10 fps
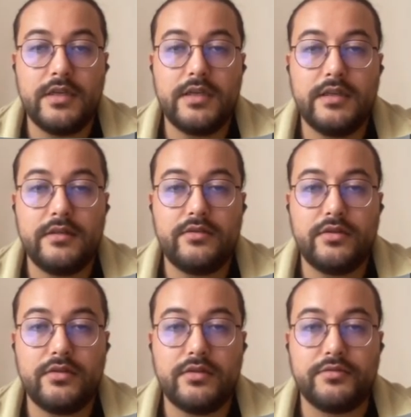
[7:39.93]
In the
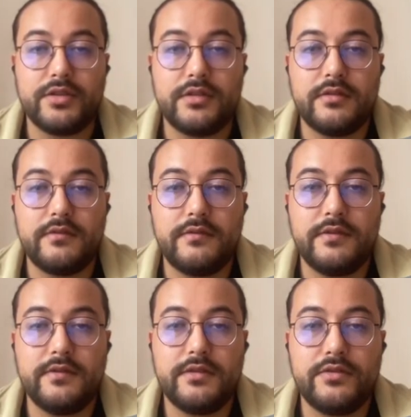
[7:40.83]
third option, we
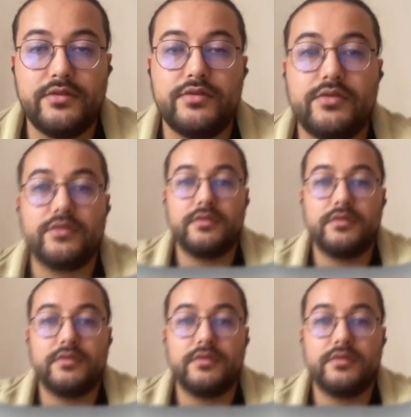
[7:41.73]
will choose